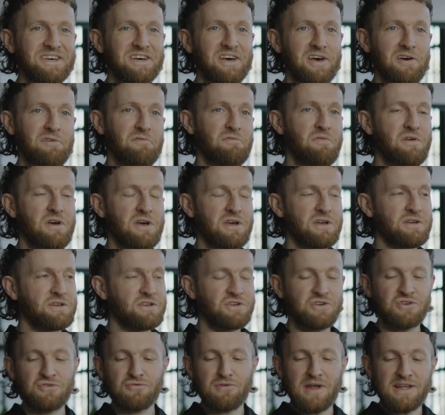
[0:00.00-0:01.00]
of
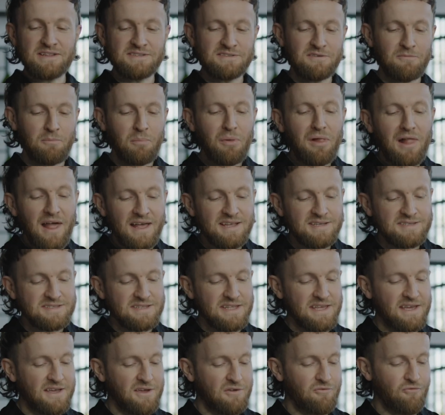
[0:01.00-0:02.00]
shreds of
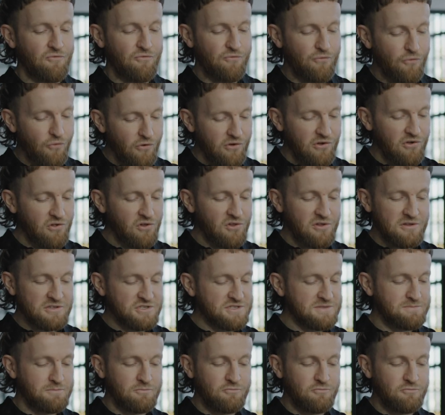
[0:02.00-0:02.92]
plastic and foil and just